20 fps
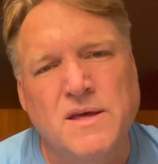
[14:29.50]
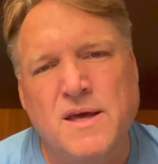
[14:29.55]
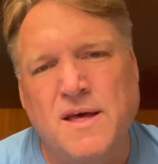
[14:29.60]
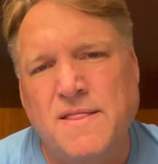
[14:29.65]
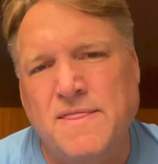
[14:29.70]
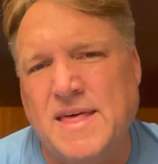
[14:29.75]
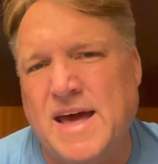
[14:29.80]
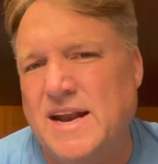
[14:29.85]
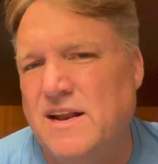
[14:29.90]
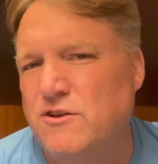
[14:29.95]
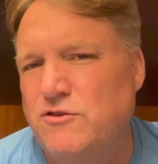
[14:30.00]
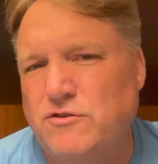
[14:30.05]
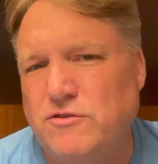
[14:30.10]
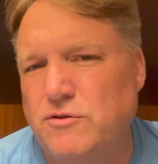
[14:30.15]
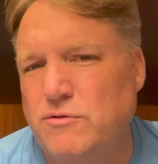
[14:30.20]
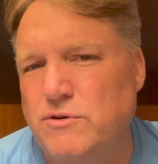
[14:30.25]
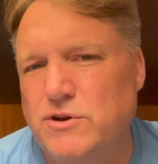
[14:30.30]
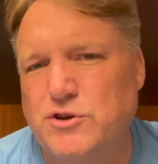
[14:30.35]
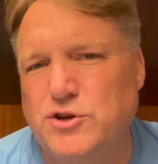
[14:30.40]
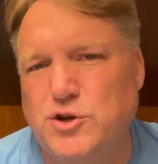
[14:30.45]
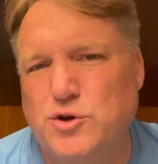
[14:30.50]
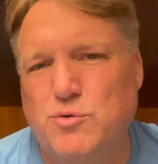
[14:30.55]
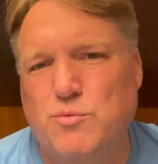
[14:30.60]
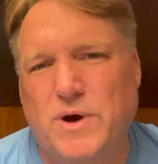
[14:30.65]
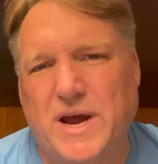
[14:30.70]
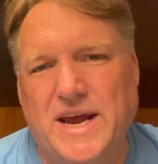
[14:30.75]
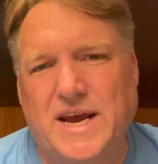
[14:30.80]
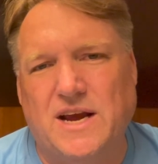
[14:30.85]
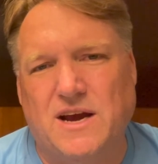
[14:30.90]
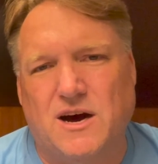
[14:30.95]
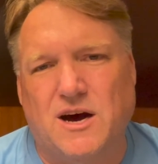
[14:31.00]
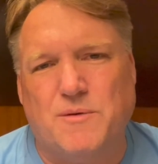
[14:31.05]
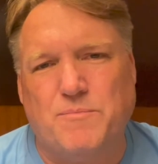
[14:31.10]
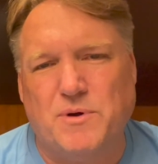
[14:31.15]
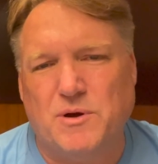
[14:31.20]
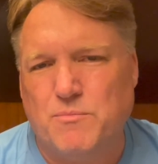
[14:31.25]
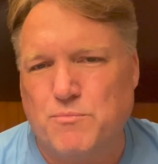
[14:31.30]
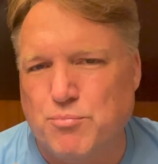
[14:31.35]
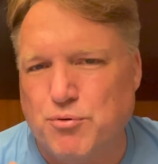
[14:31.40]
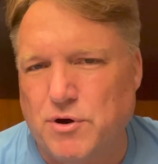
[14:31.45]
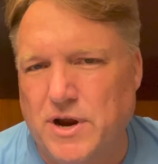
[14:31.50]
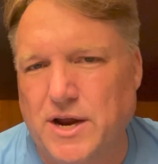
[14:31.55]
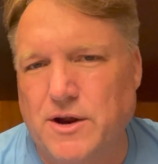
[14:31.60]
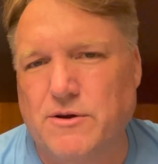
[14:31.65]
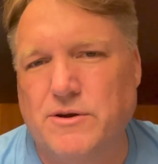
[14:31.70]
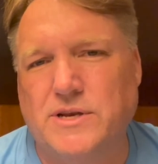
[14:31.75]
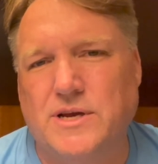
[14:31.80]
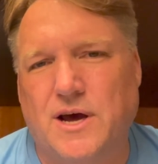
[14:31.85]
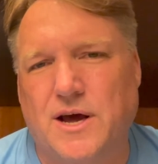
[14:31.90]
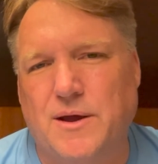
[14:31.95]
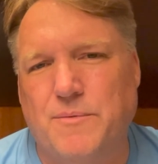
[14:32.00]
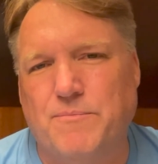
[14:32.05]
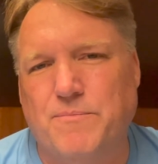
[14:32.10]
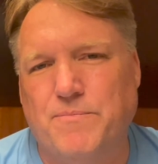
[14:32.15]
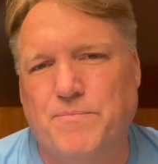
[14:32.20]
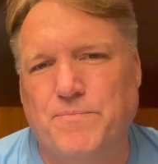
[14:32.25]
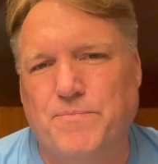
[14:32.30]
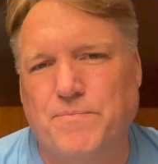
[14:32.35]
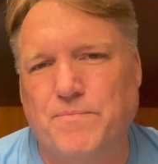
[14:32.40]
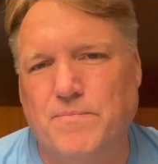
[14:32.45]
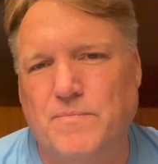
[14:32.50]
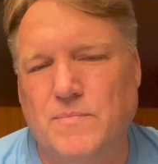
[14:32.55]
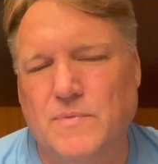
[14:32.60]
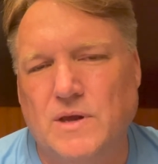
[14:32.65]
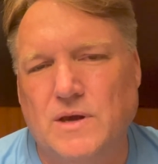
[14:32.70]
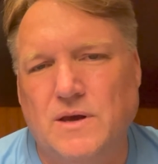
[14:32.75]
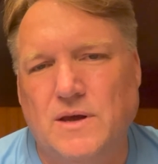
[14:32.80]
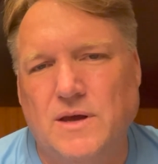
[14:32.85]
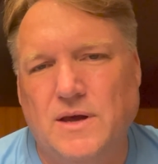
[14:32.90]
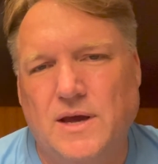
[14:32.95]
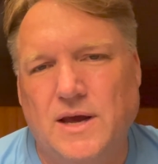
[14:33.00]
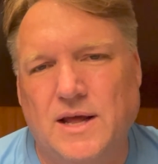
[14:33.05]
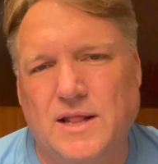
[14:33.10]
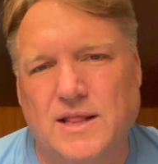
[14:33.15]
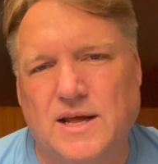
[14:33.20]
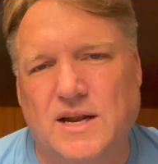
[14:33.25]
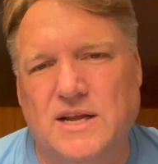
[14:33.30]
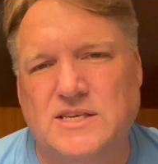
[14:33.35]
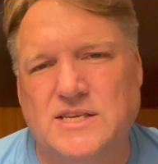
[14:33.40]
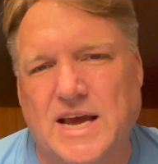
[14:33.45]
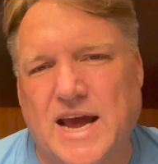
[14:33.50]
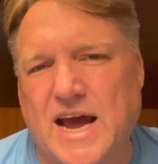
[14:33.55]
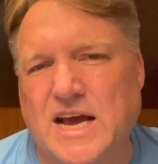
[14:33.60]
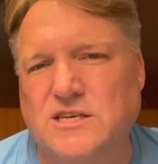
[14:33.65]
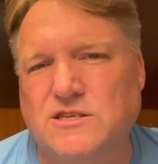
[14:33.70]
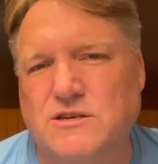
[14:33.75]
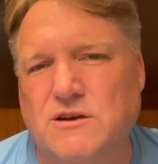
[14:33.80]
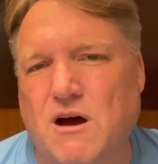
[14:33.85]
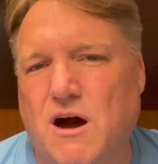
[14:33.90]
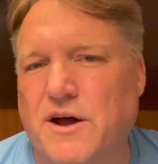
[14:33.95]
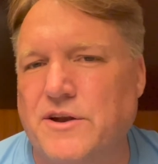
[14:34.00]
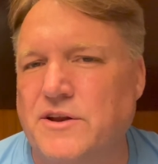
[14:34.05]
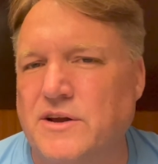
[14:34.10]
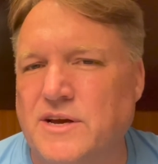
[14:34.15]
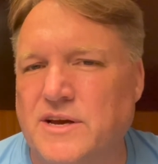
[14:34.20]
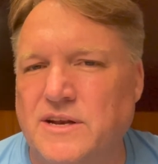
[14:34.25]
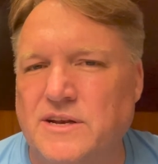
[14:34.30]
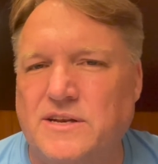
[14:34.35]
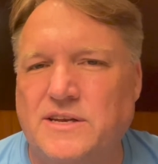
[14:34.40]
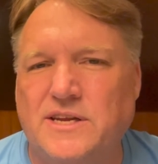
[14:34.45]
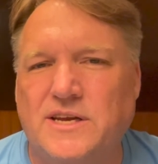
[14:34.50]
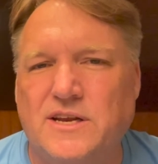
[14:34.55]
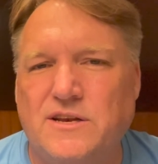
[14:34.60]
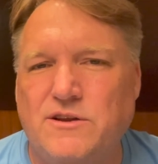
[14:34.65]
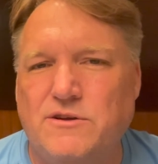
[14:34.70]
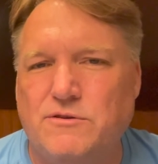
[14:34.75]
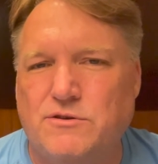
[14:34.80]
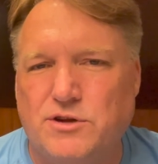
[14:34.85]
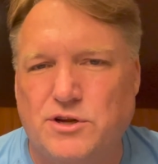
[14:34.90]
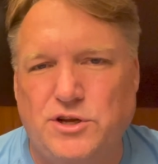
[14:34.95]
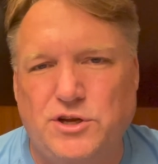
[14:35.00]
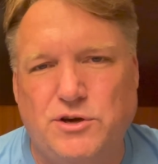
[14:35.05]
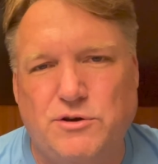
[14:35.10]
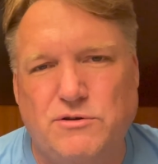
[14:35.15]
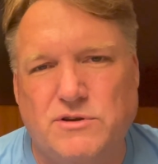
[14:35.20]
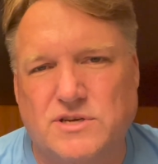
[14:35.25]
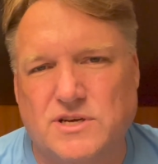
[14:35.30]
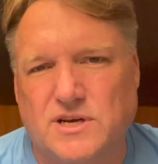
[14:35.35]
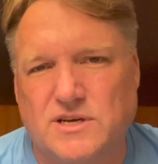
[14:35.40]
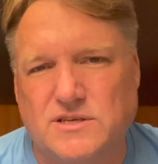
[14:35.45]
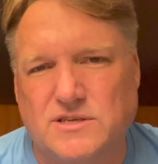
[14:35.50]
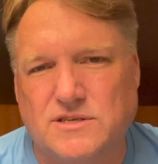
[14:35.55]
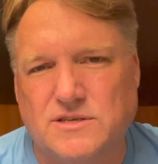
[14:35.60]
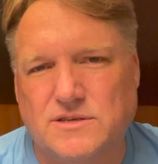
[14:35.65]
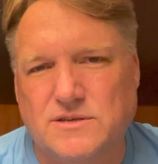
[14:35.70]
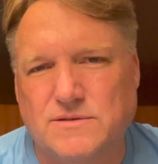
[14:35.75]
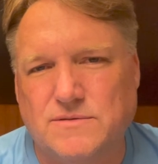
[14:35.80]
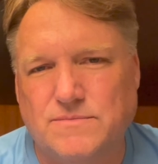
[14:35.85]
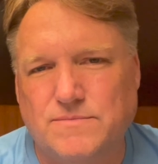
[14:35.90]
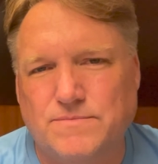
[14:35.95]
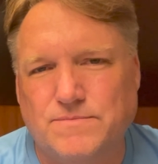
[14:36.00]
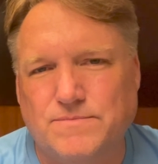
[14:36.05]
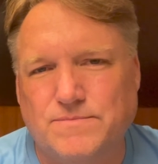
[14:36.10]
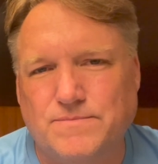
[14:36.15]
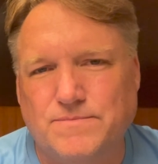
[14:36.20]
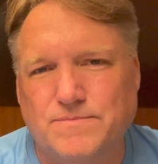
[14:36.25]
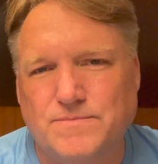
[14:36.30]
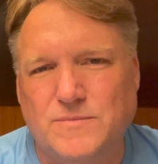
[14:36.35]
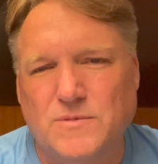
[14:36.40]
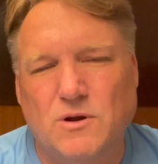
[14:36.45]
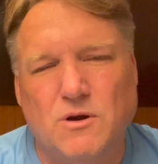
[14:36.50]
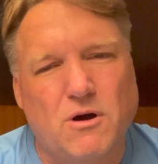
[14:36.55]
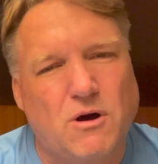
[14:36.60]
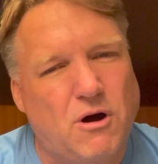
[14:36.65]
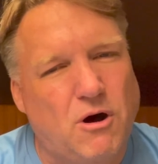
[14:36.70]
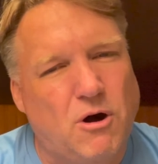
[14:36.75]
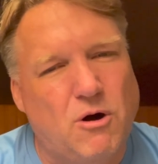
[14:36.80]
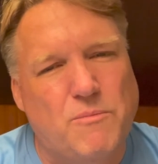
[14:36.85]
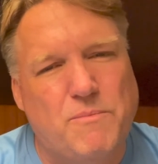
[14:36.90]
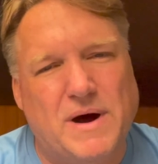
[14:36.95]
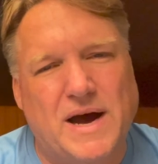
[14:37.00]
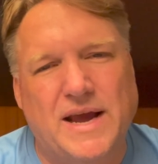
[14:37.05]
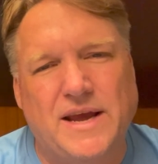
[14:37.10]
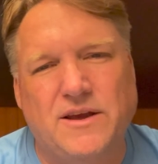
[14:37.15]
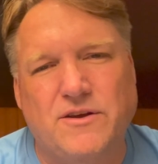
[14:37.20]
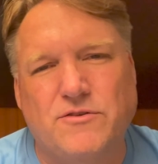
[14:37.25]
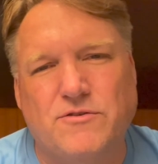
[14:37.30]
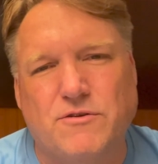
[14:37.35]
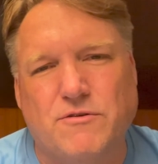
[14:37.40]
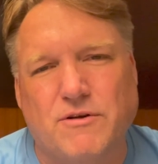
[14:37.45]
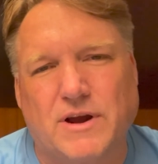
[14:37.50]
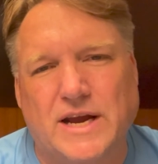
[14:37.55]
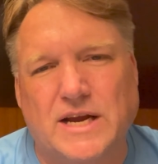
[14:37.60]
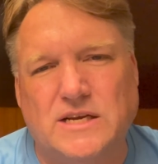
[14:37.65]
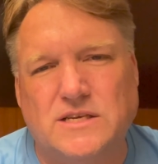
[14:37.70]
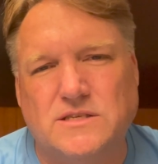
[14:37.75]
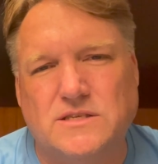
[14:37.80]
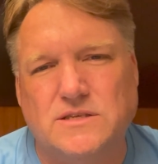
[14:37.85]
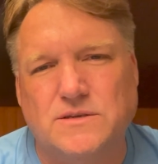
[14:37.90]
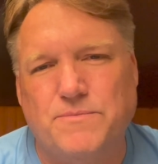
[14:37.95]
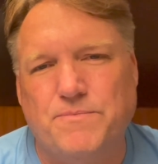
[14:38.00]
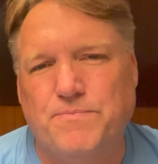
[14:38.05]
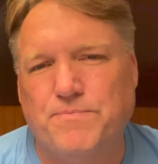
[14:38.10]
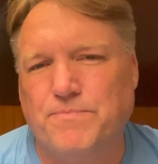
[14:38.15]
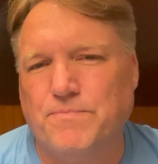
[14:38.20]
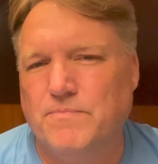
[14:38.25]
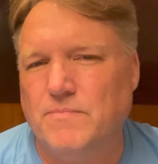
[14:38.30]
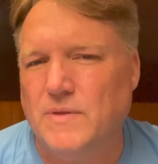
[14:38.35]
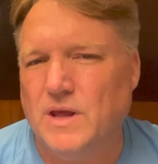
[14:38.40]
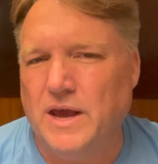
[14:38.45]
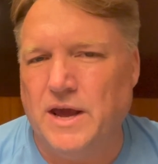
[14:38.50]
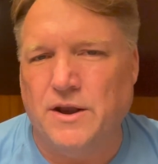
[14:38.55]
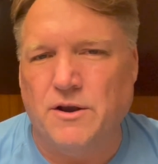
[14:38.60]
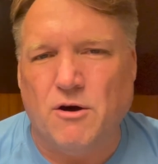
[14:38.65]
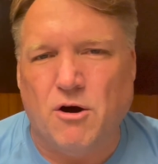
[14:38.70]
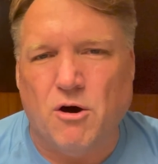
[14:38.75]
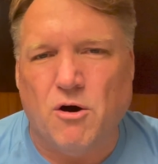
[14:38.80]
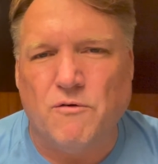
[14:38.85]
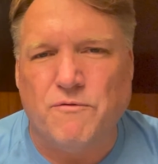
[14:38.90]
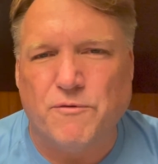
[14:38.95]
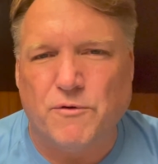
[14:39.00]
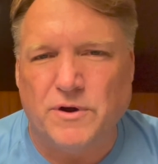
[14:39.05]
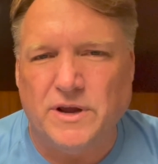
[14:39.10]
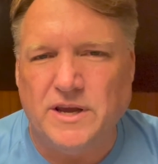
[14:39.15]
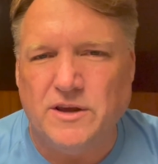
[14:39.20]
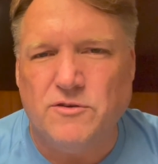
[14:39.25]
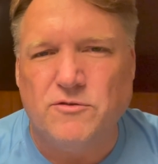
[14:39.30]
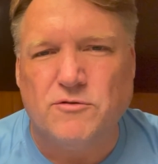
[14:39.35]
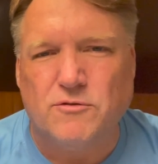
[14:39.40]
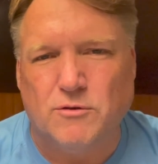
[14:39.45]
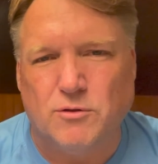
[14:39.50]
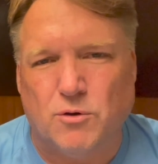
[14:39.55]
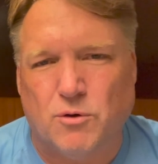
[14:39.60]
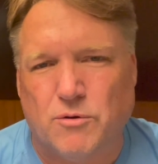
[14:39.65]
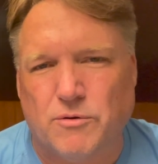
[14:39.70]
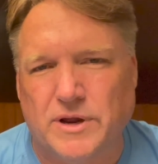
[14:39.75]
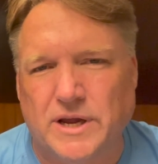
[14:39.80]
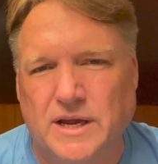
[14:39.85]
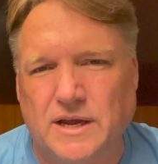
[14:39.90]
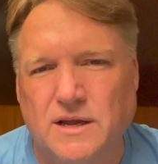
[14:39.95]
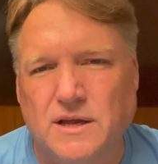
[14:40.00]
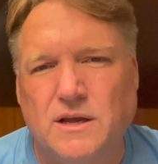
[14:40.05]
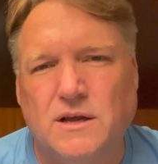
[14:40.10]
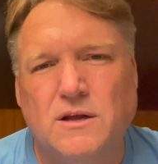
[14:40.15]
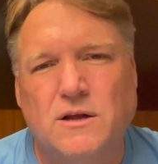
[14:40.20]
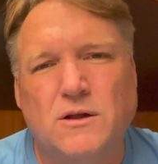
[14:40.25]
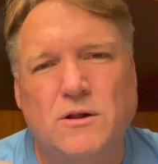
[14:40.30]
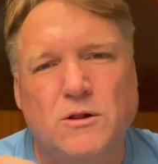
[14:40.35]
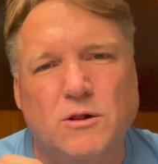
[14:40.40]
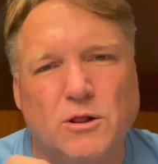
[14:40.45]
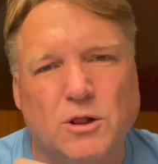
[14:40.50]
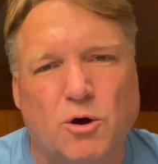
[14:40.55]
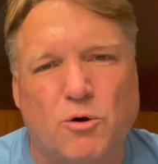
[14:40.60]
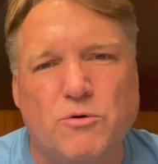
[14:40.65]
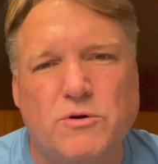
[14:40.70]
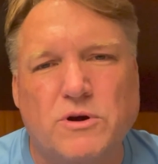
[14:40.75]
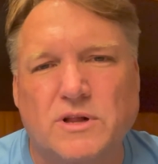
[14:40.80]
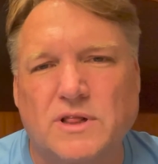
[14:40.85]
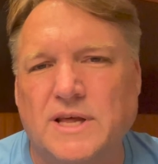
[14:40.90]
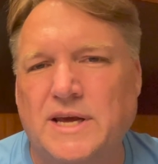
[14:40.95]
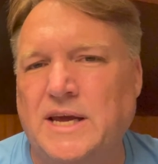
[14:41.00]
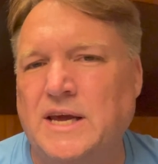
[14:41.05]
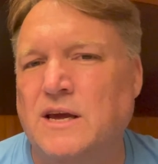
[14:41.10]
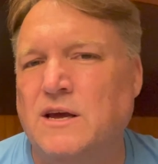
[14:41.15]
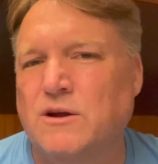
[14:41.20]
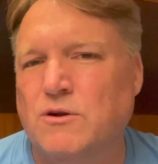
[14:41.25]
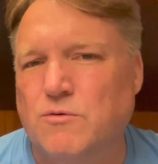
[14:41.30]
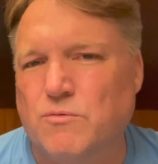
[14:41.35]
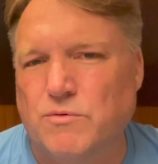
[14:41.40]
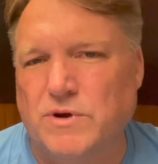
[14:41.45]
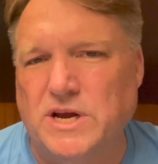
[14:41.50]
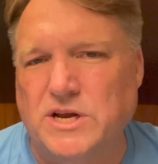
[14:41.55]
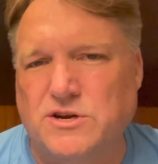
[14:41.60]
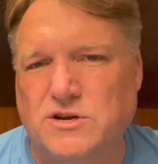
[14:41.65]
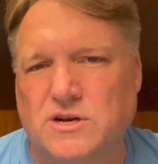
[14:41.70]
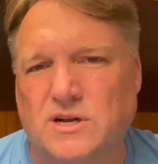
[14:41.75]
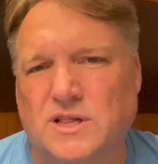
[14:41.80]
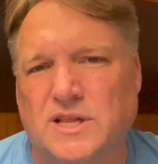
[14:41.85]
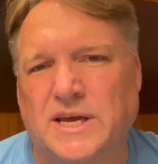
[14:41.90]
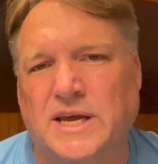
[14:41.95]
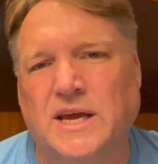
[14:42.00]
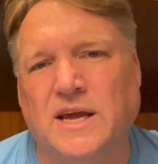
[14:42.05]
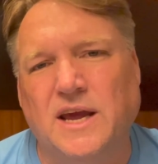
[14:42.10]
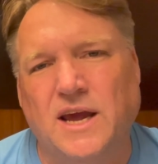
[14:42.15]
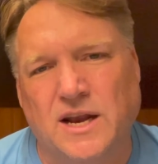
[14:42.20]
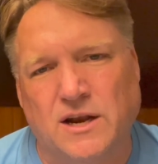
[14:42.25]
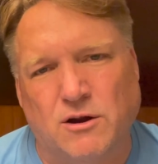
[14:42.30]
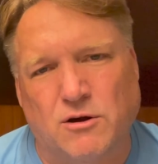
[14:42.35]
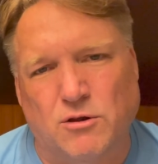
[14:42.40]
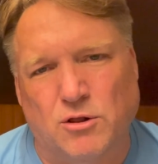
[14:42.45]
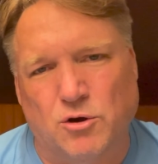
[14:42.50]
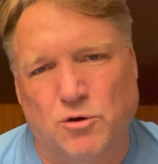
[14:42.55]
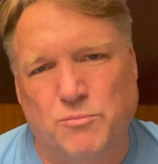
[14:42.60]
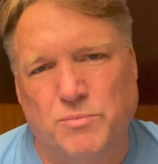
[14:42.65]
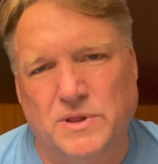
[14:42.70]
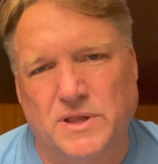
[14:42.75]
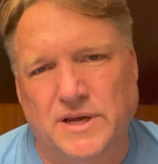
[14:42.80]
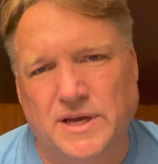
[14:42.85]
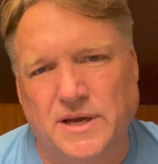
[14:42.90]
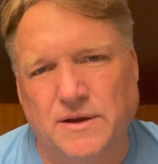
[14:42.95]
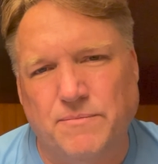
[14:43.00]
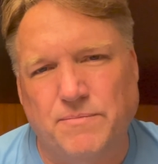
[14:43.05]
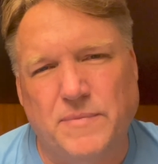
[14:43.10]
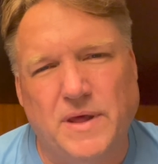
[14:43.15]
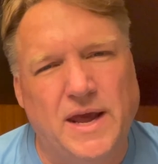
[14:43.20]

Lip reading: That as soon as you wake up, prayer time. And let us ask God to continue to use us all by his grace and all for his glory, locally, regionally, and globally.